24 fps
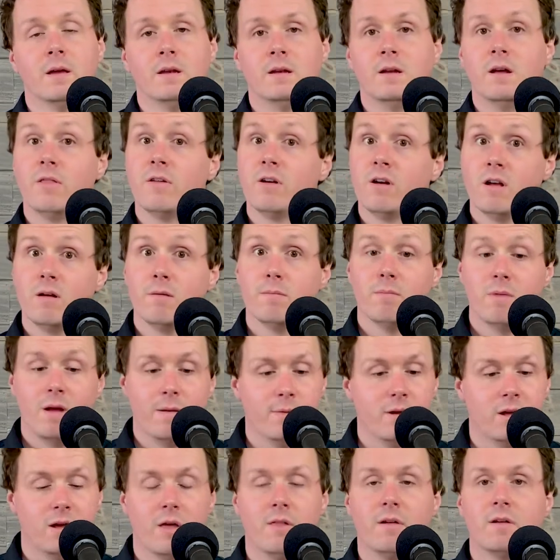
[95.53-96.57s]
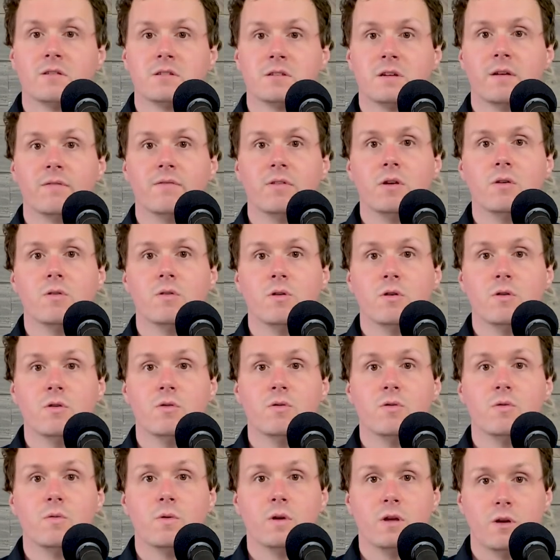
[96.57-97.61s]
Now, there are maybe others of you
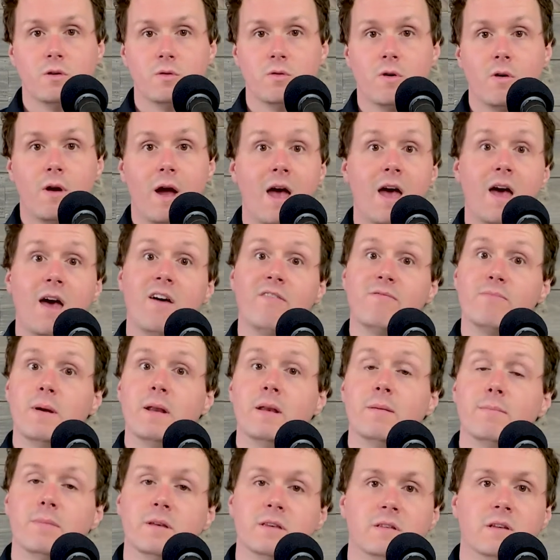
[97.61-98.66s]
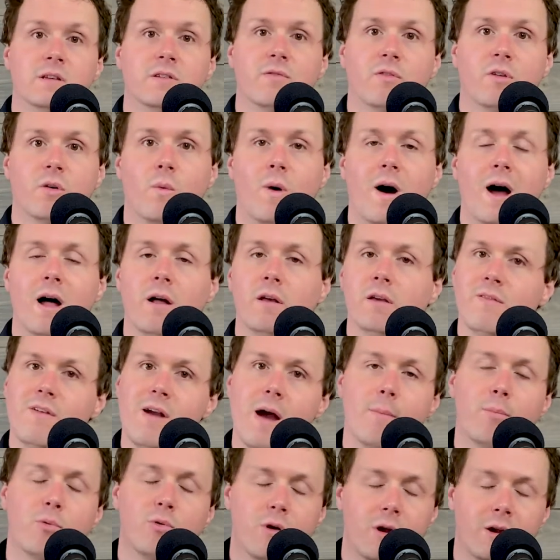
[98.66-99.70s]
who you have been in business for a while. You've
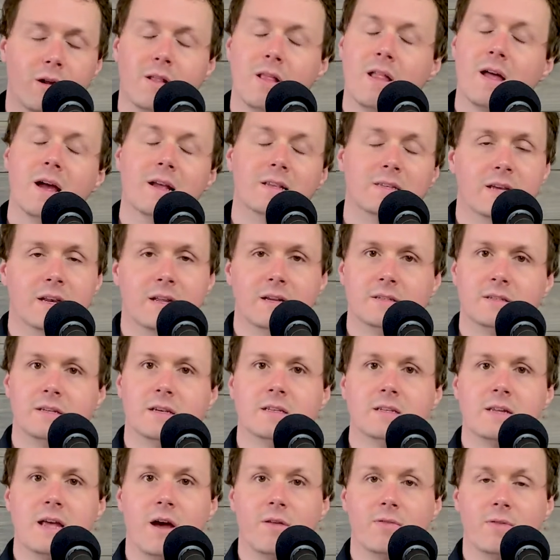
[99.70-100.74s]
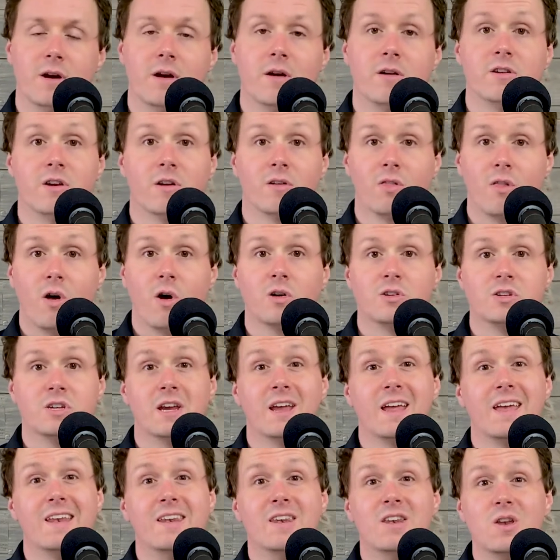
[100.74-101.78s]
got product lines that exist out there, and you're
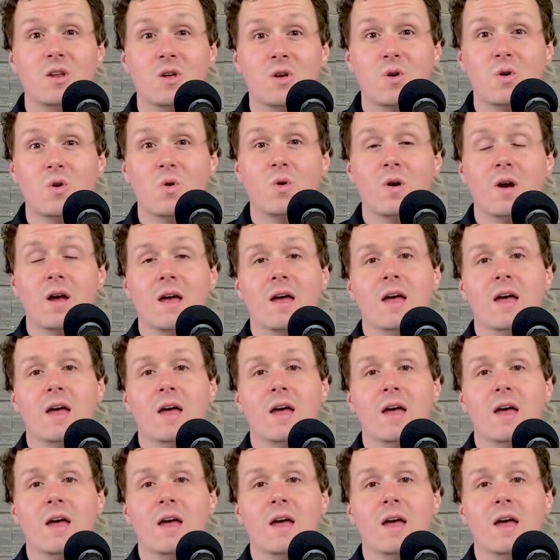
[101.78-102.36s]
launching a new,